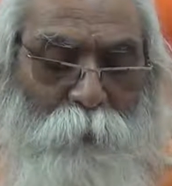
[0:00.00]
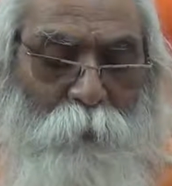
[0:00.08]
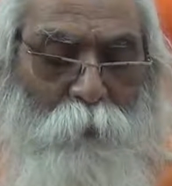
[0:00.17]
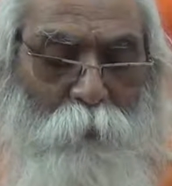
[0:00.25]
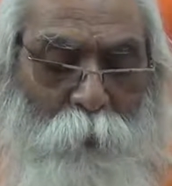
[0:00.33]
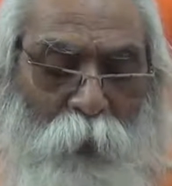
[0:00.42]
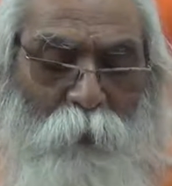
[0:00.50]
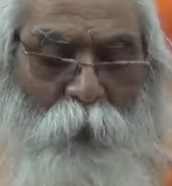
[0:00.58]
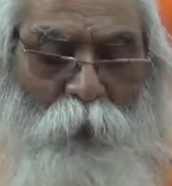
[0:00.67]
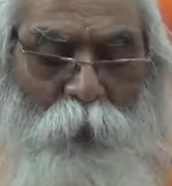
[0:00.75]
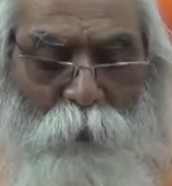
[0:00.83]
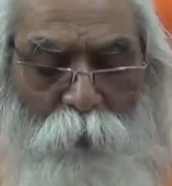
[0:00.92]
may
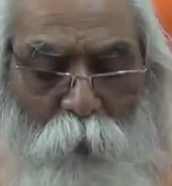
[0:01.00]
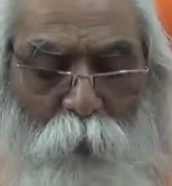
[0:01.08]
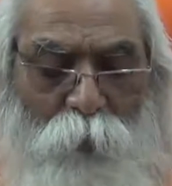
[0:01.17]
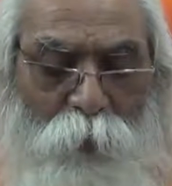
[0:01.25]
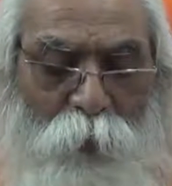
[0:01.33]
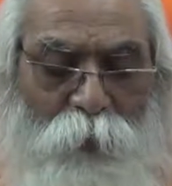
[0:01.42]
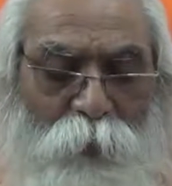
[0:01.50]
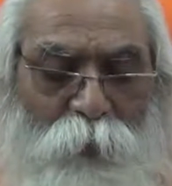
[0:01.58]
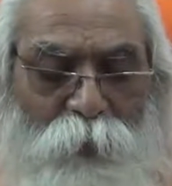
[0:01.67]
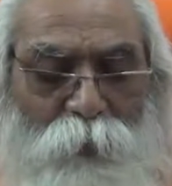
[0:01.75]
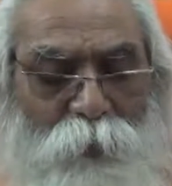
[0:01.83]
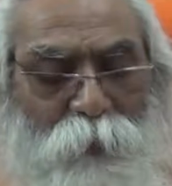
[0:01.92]
we devote in
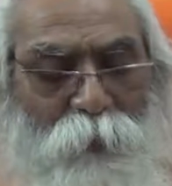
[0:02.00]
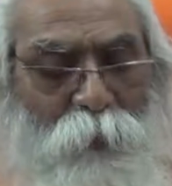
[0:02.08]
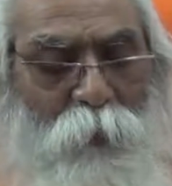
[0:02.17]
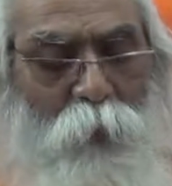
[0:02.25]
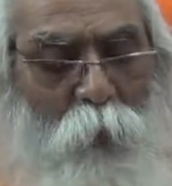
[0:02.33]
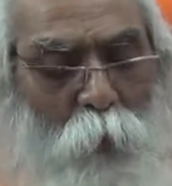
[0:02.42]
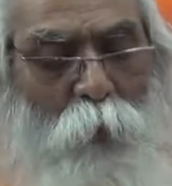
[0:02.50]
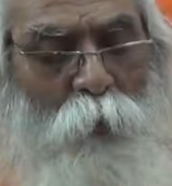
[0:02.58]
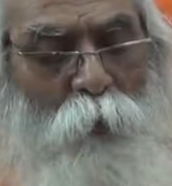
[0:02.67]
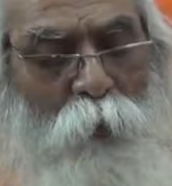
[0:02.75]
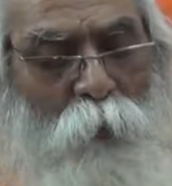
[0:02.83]
this goal,